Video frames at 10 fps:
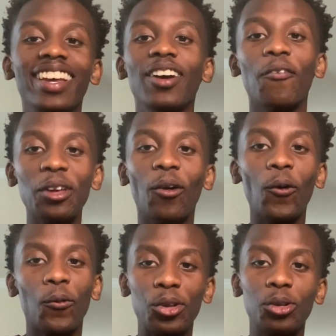we
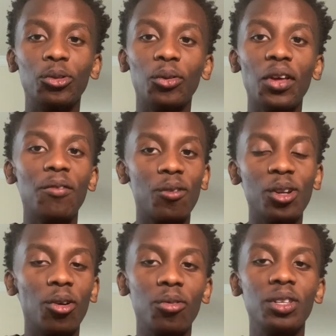don't
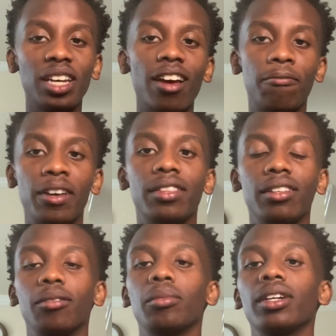really have faith in
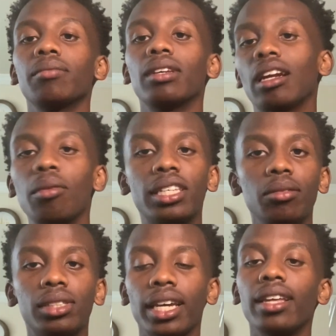him, bro. And I'm gonna keep
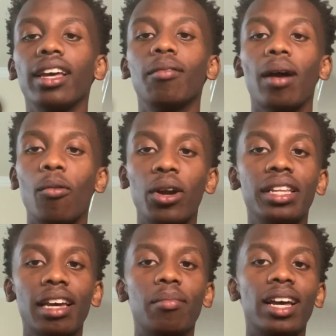saying that. By wearing
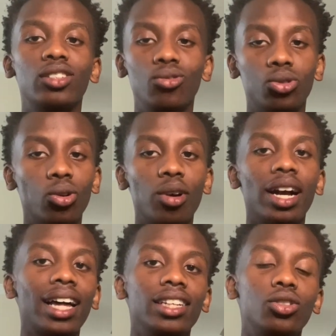that mask, you're showing
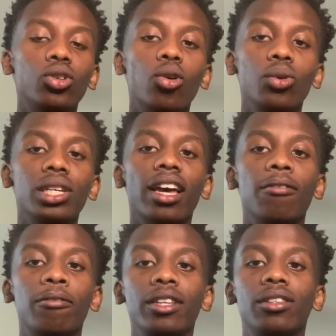God that you don't really have
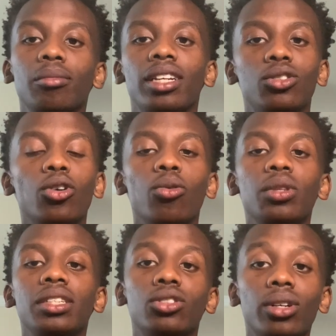faith that you don't
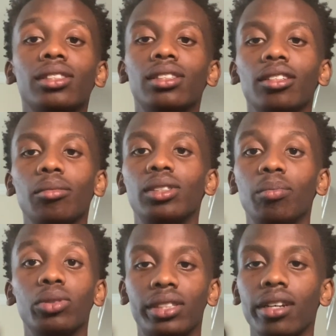really trust in him to
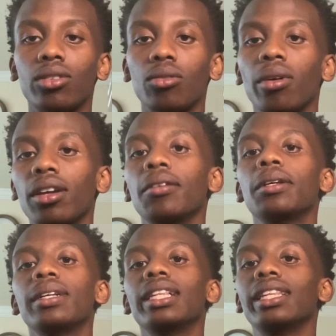protect you, bro.
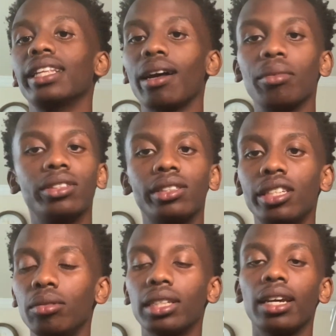And I'm gonna just
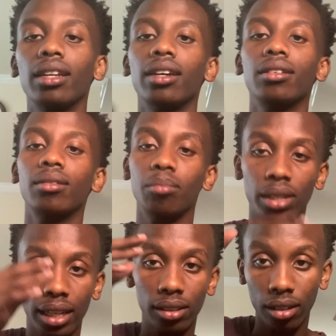keep saying that. But
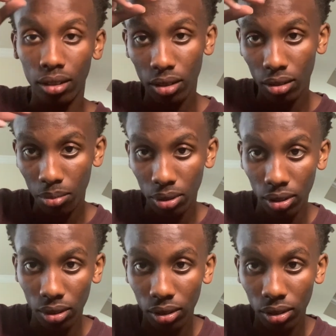that's it. Peace.